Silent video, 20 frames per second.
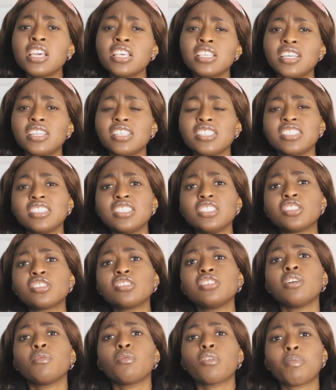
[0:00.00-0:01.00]
He said, "Is it the
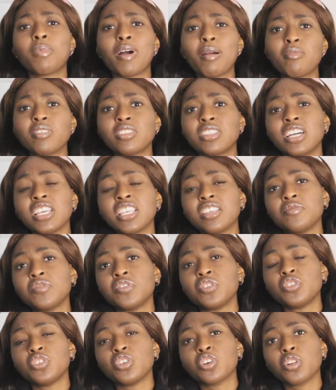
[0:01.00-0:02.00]
student work permit that
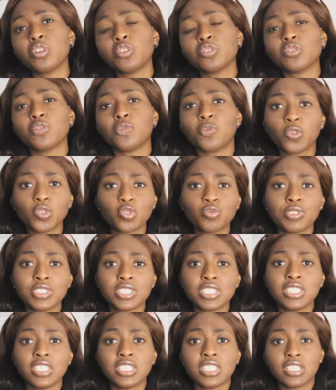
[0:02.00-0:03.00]
gives you the clause of
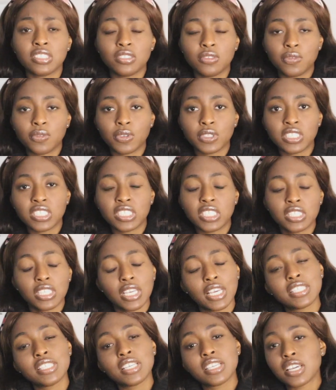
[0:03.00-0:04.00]
120 days and 240
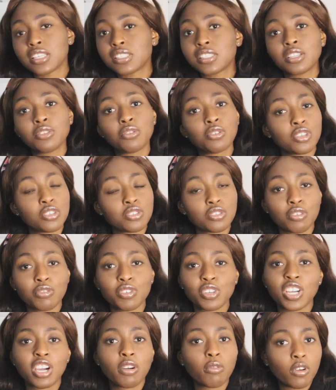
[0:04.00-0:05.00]
days?" I said, "Yes." He said, "Okay,
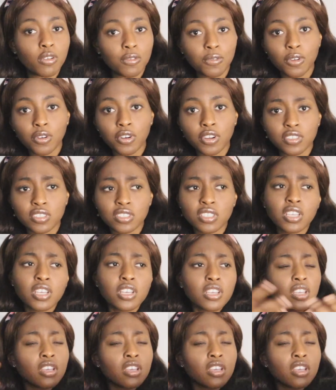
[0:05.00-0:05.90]
sorry, you can work for us."